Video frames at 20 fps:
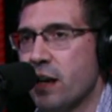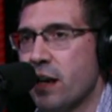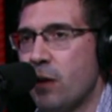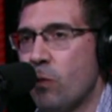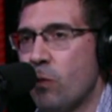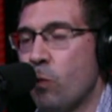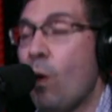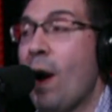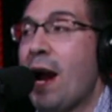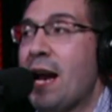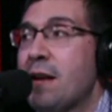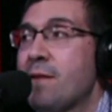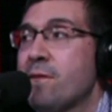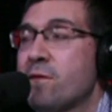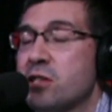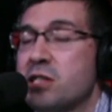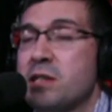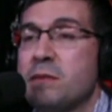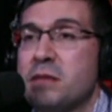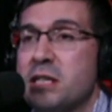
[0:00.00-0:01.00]
and waiting for
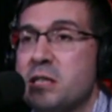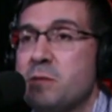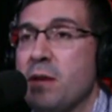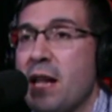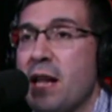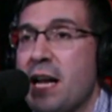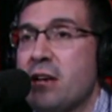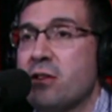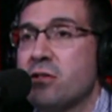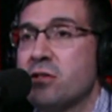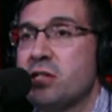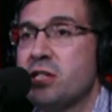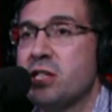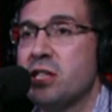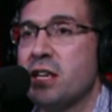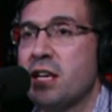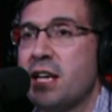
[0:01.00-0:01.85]
some of these players to